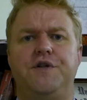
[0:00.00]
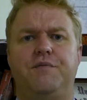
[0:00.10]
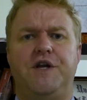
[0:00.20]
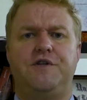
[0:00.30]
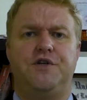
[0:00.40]
and the
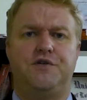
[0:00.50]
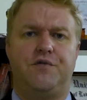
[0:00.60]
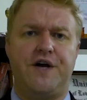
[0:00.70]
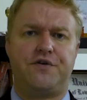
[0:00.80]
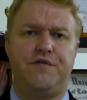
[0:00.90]
Managing
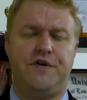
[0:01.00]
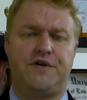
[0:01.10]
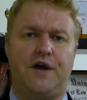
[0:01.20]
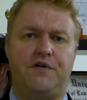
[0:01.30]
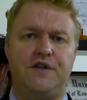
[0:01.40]
Director of
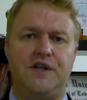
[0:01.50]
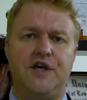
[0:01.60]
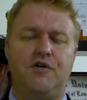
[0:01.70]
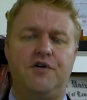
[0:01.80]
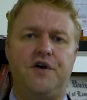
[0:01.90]
Integrity
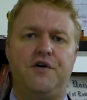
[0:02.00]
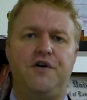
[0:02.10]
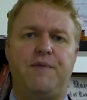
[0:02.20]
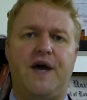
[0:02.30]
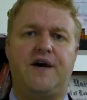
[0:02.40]
Legal here
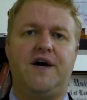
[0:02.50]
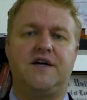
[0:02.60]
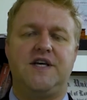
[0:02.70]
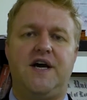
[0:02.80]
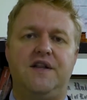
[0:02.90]
in
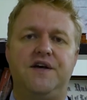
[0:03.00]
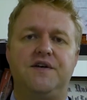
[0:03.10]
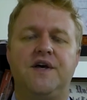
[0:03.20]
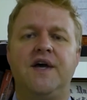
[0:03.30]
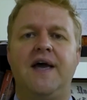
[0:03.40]
Bangkok, Thailand.